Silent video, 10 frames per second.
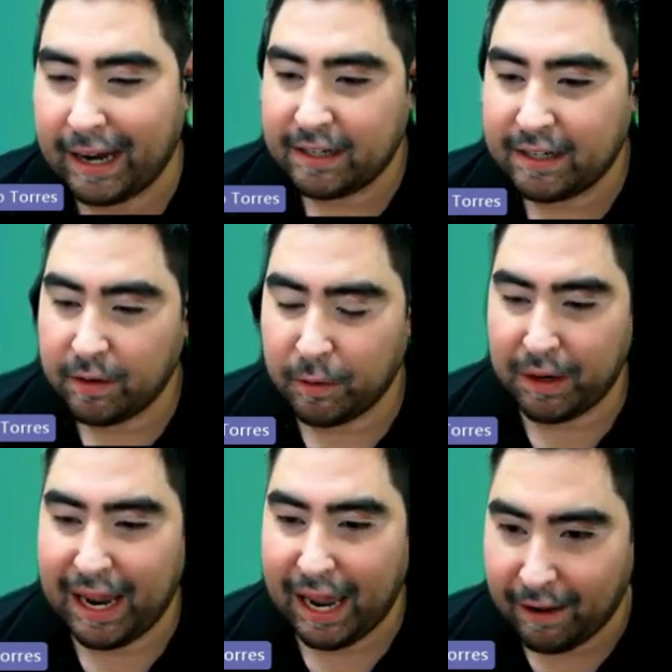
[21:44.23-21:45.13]
I
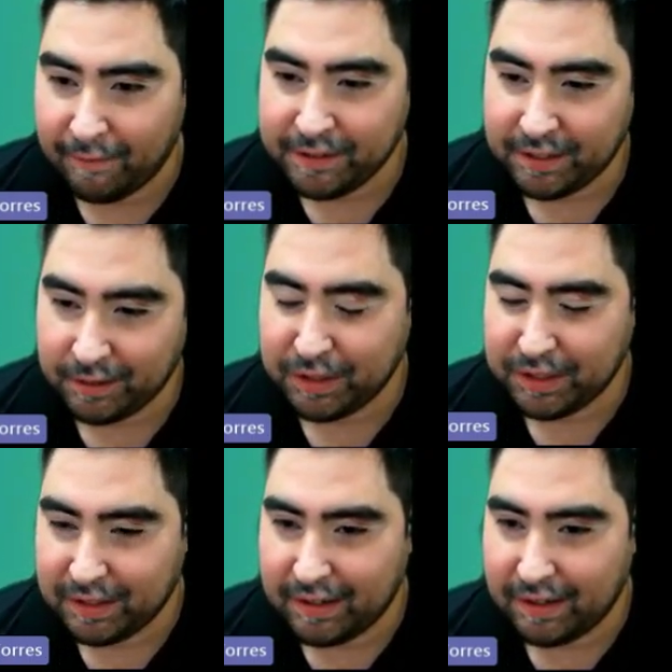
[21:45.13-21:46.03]
don't have
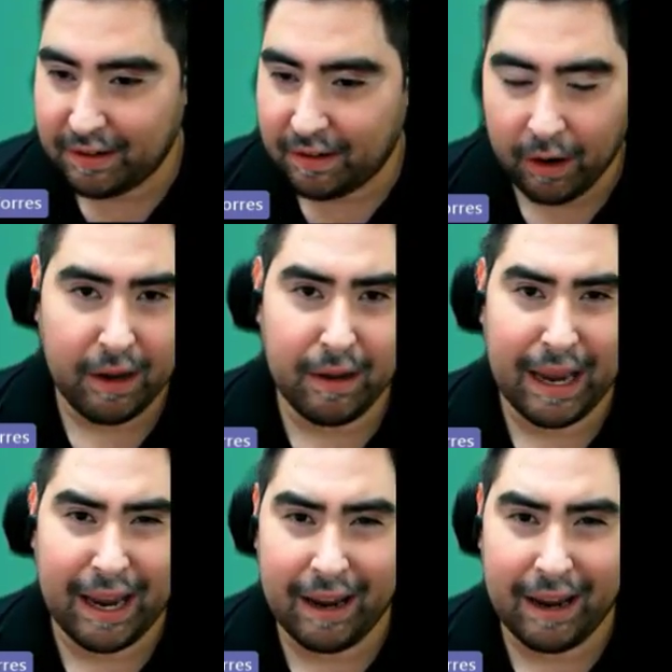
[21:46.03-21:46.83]
students on here,